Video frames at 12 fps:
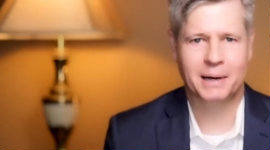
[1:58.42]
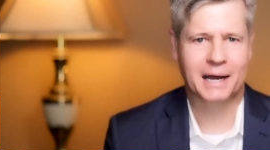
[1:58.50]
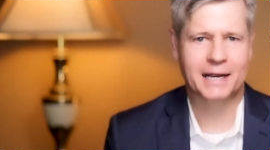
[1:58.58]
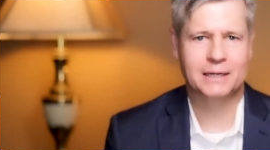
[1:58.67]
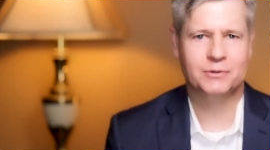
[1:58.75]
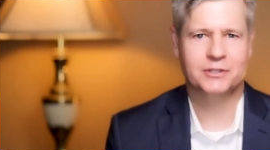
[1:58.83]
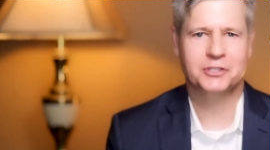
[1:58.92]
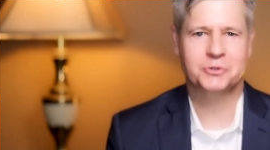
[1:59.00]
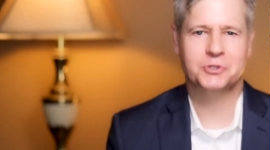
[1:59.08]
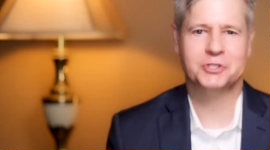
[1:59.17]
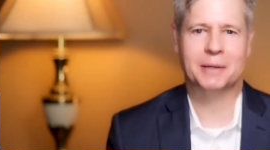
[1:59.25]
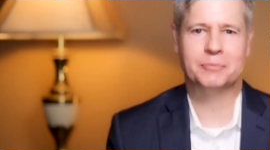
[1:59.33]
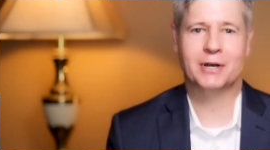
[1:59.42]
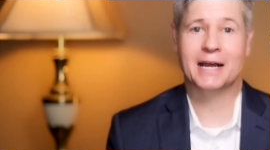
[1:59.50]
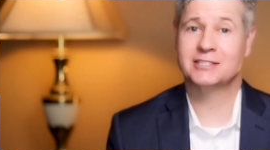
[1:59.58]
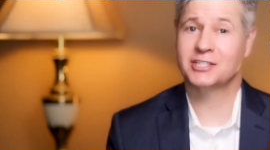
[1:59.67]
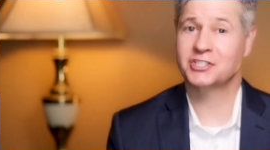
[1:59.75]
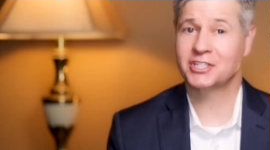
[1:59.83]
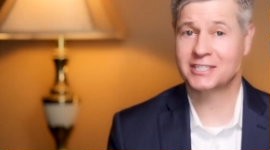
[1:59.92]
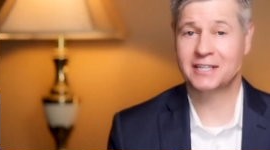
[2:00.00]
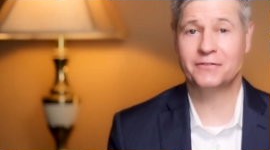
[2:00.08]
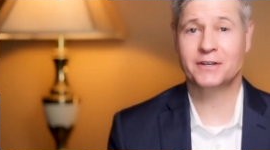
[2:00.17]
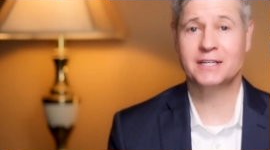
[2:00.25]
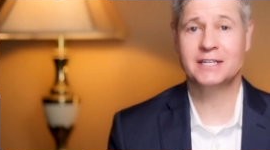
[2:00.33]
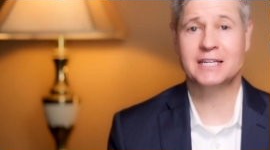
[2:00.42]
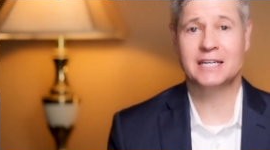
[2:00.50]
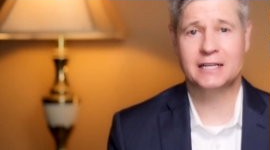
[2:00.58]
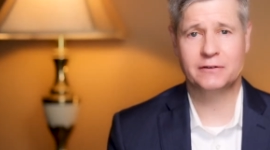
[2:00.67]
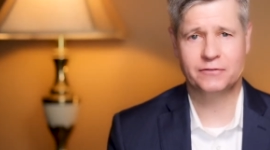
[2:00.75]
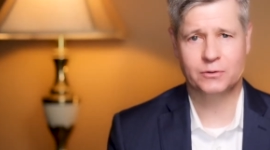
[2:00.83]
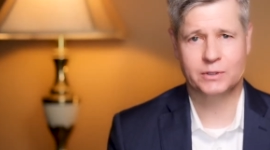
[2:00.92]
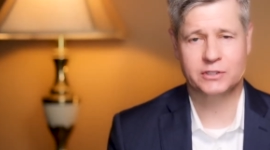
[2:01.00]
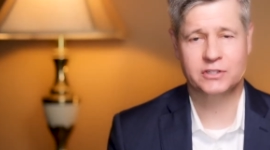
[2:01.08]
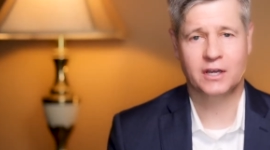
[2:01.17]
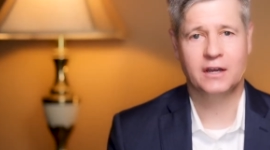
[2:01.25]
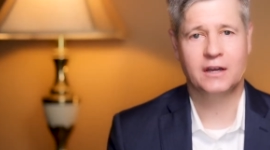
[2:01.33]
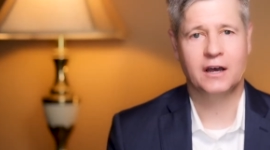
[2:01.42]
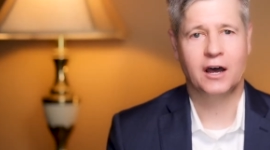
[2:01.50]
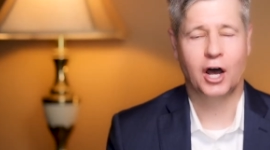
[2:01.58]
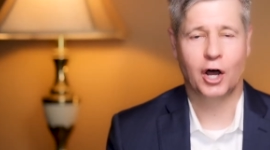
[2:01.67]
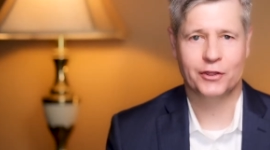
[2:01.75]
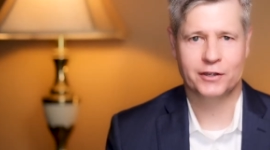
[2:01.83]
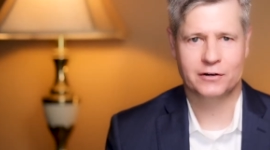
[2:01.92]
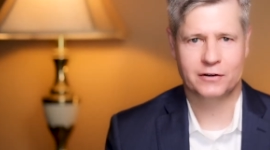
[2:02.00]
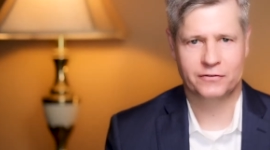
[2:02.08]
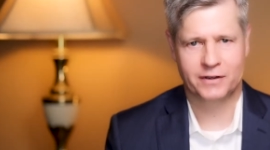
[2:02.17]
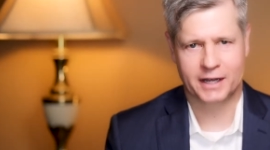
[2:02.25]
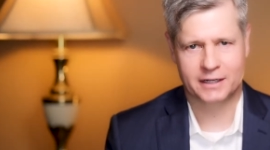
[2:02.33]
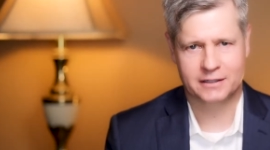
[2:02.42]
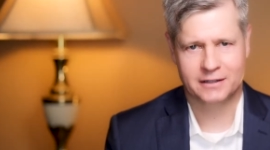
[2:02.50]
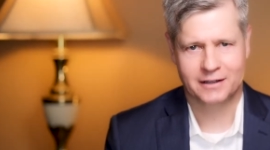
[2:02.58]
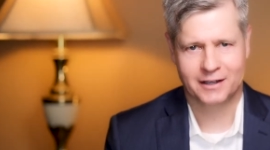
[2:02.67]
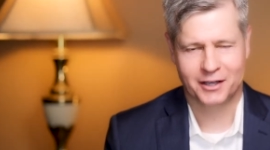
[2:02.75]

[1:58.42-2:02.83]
bind with this receptor has a significant influence on their effect.